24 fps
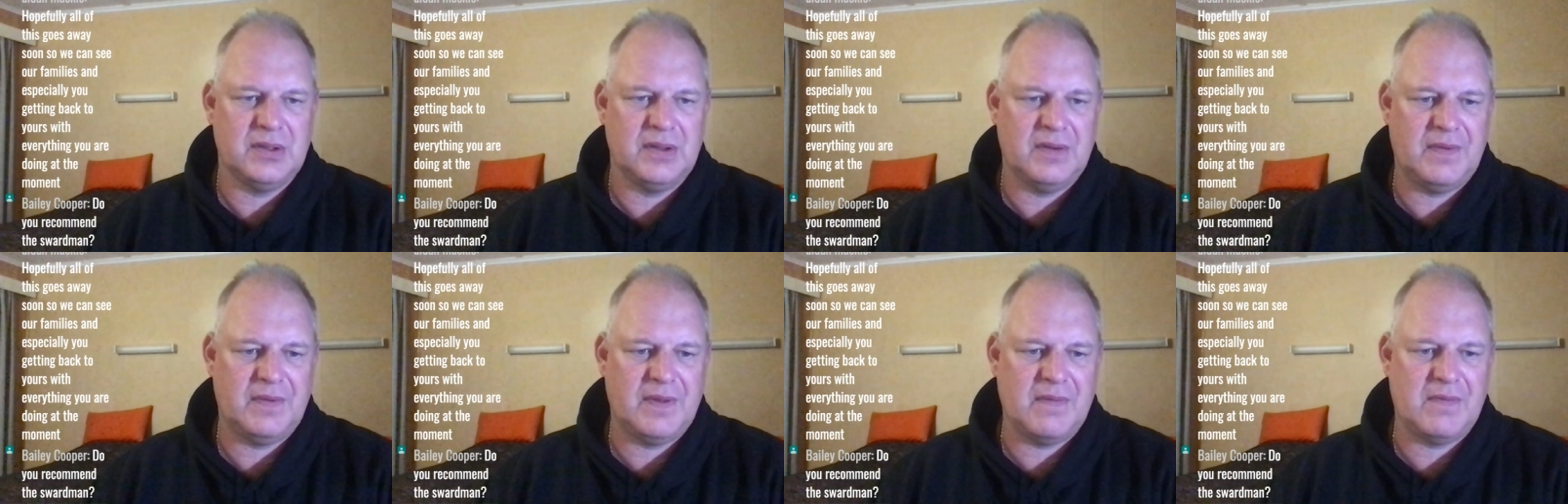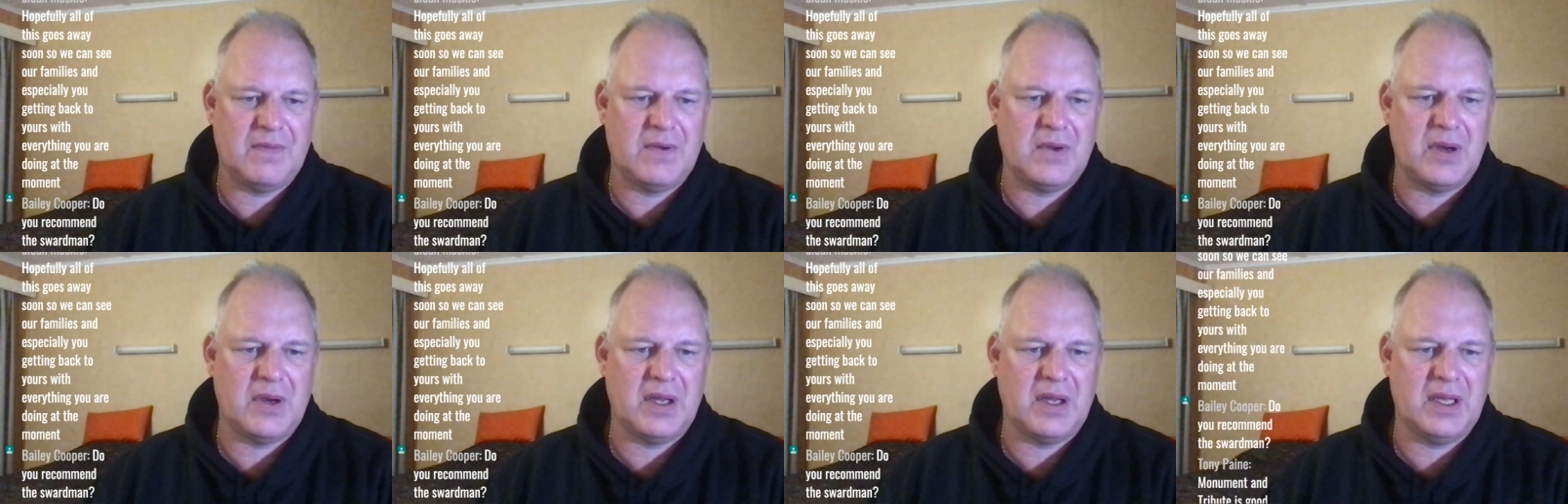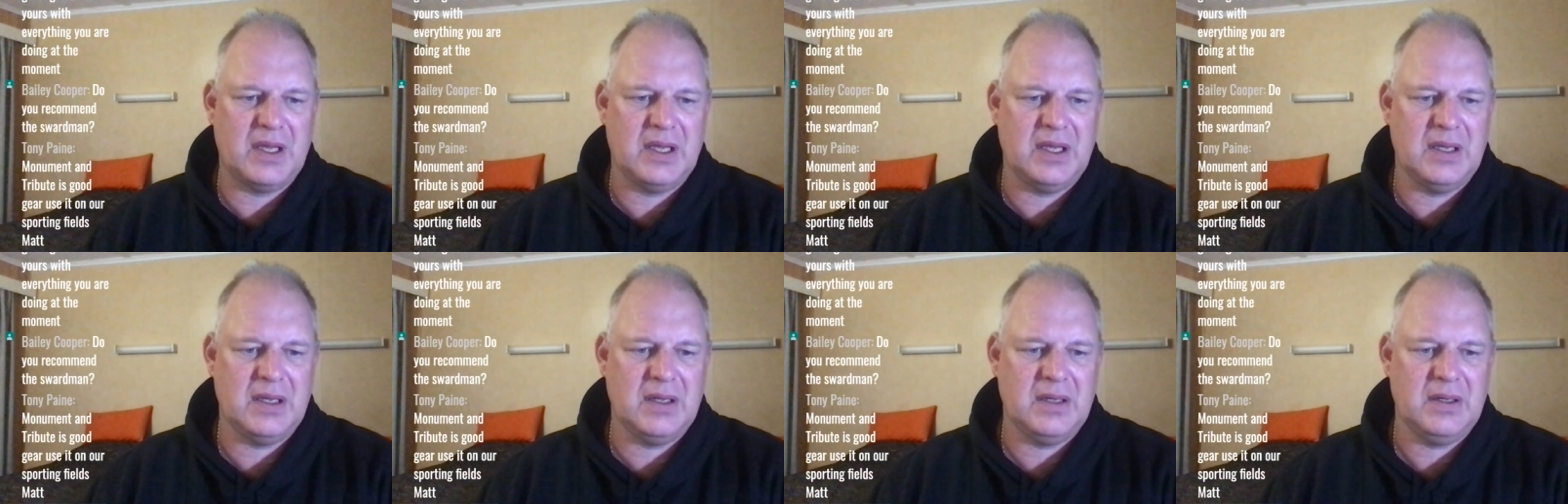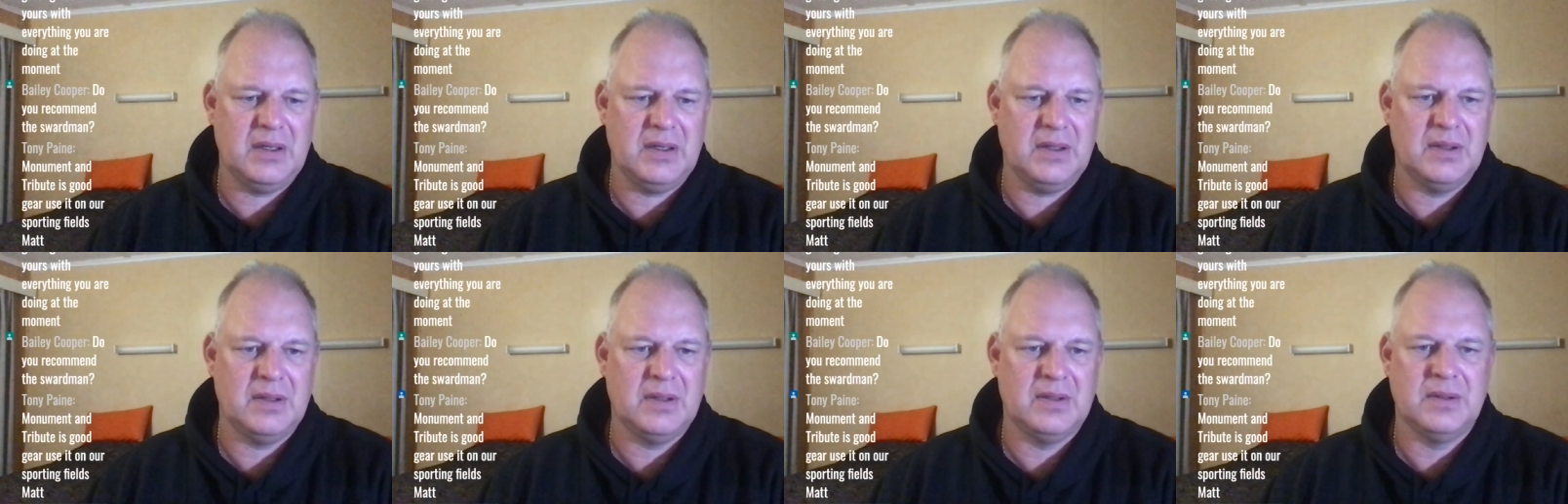If they've got it here,
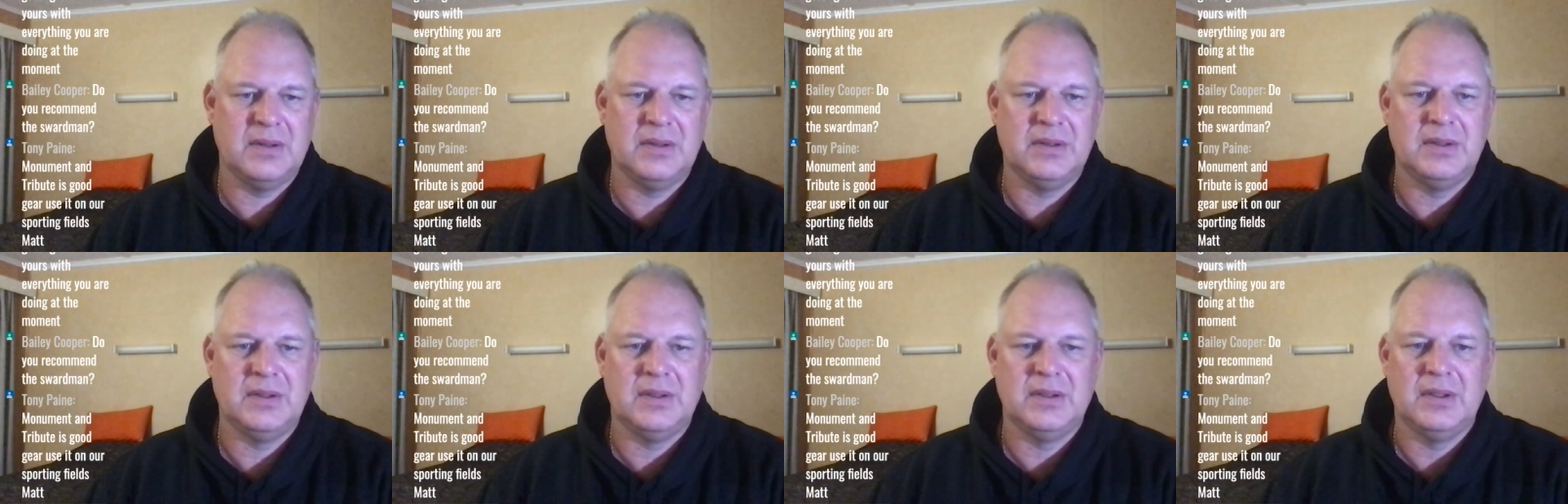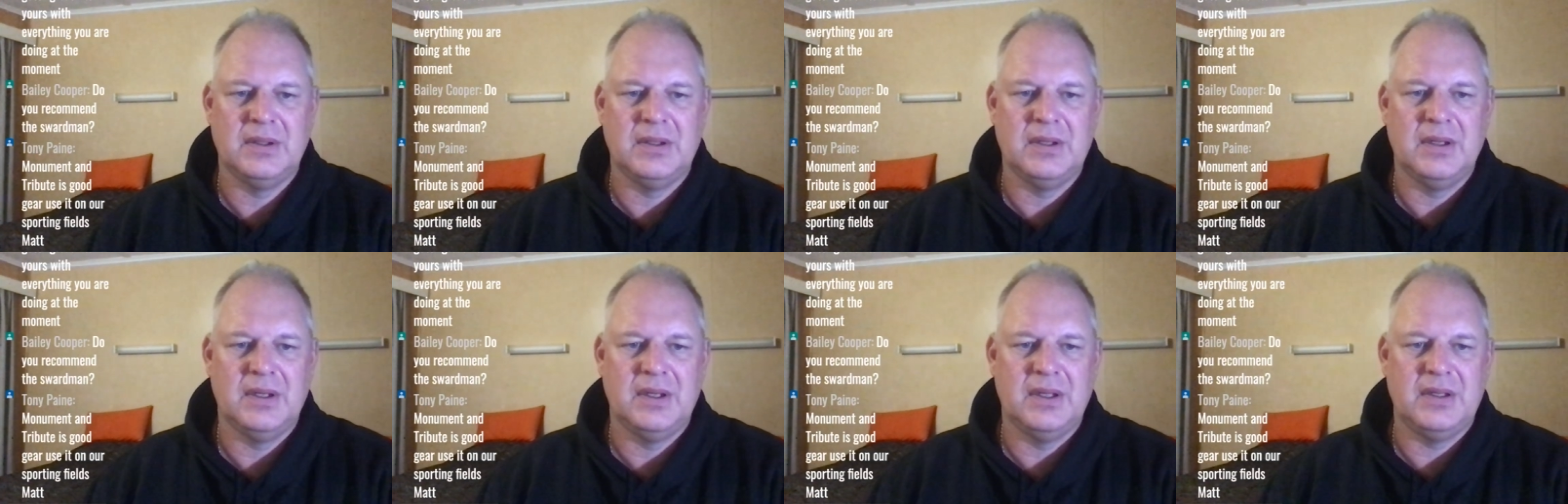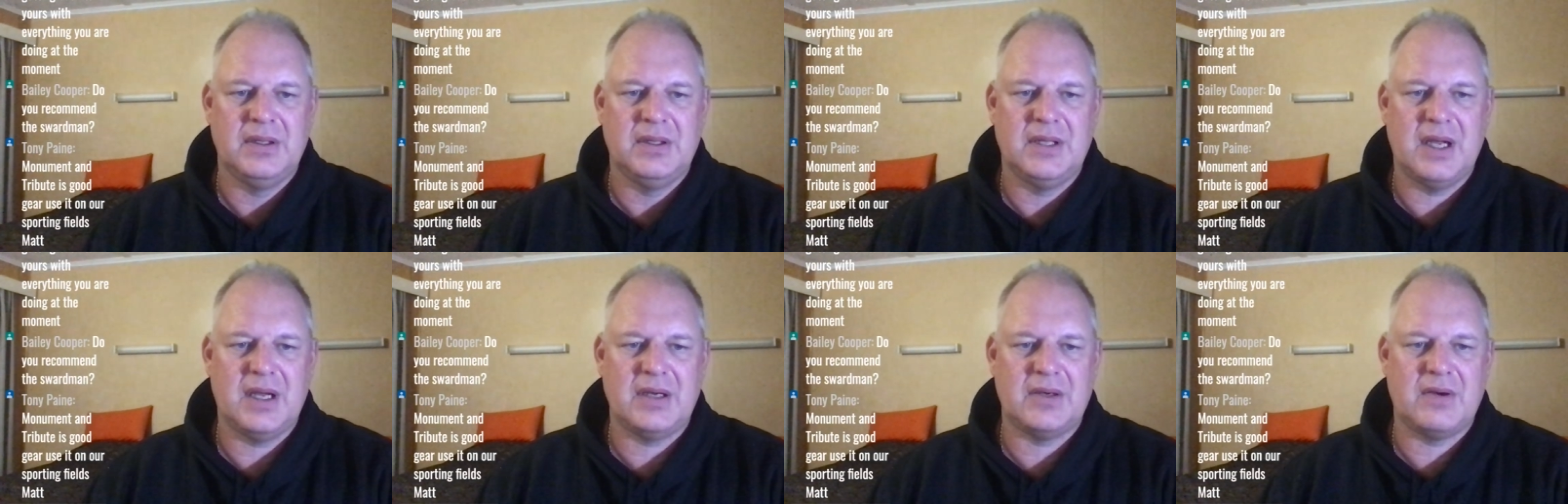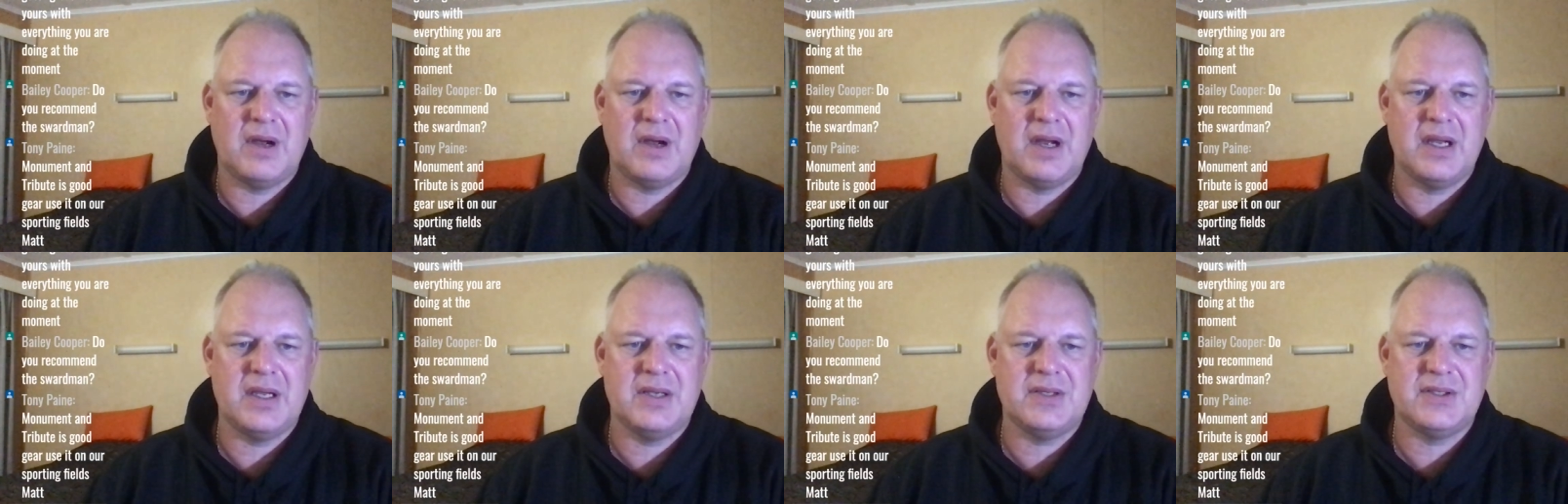
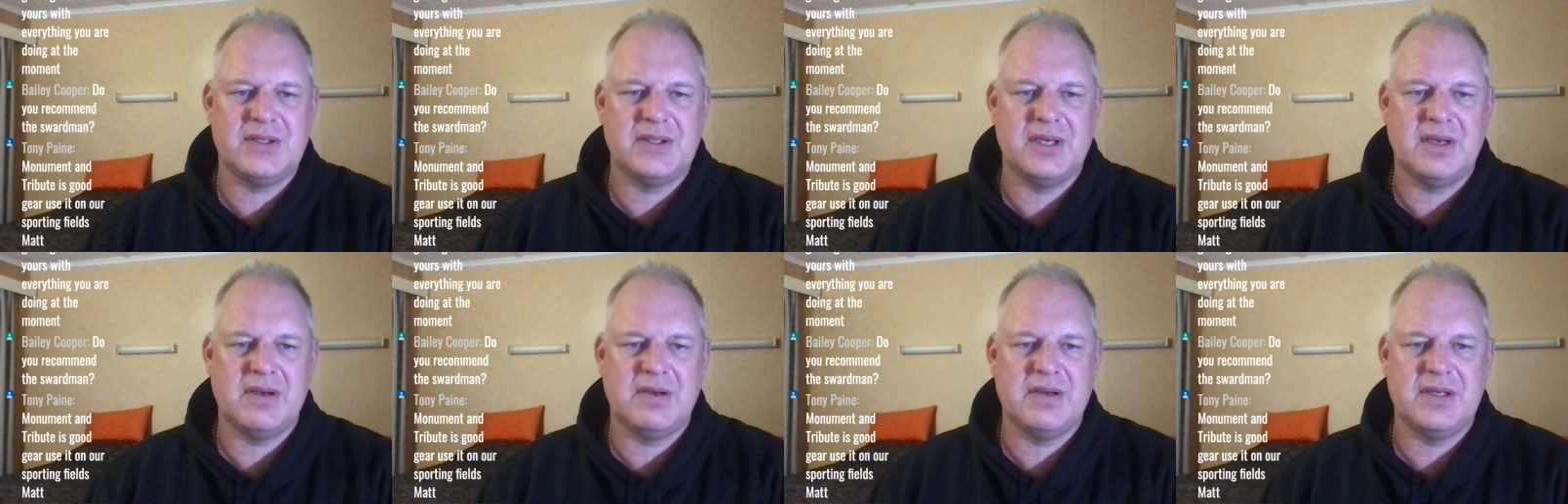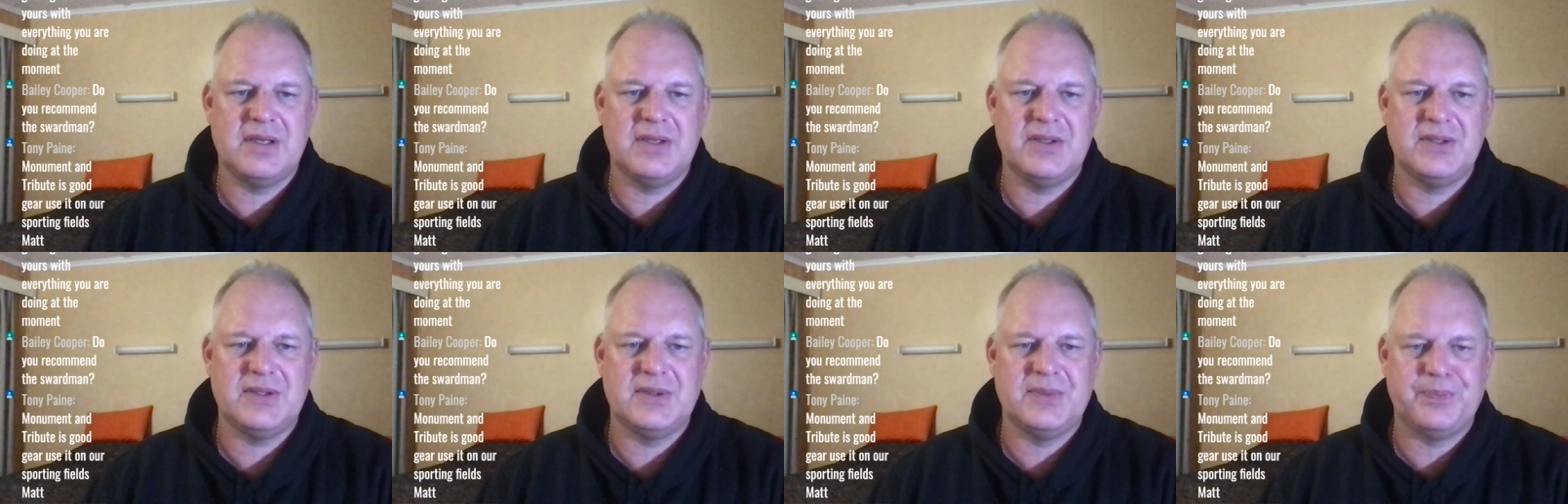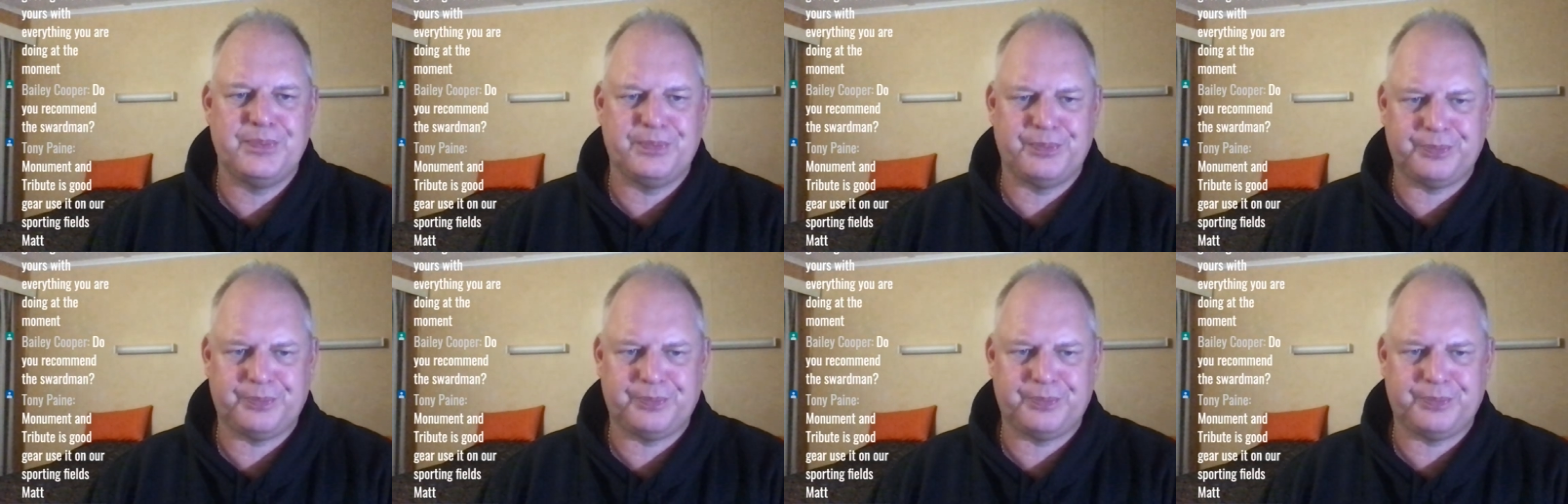nutgrass. There it is.